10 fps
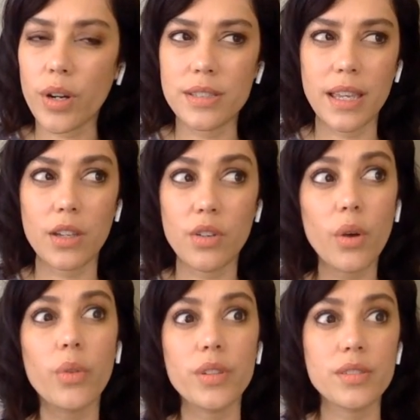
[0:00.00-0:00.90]
It's like,
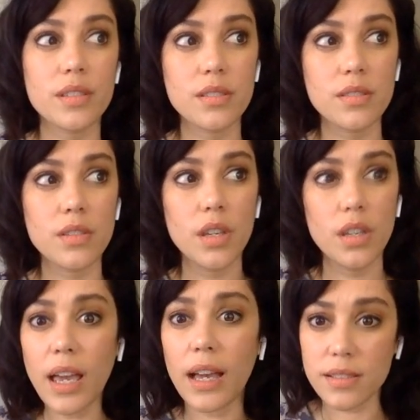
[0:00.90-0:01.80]
no, this is,
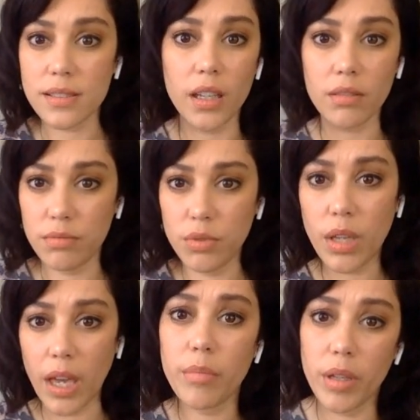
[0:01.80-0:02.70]
yes, like you
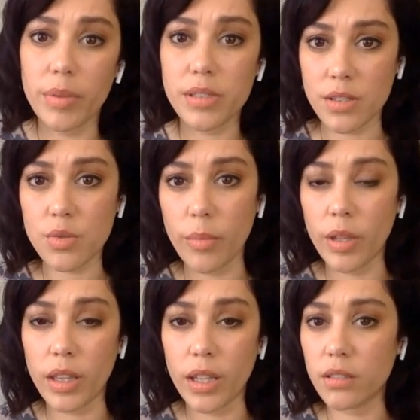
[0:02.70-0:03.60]
can be a
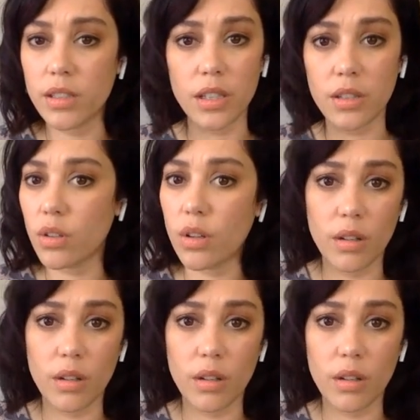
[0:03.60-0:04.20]
businesswoman that didn't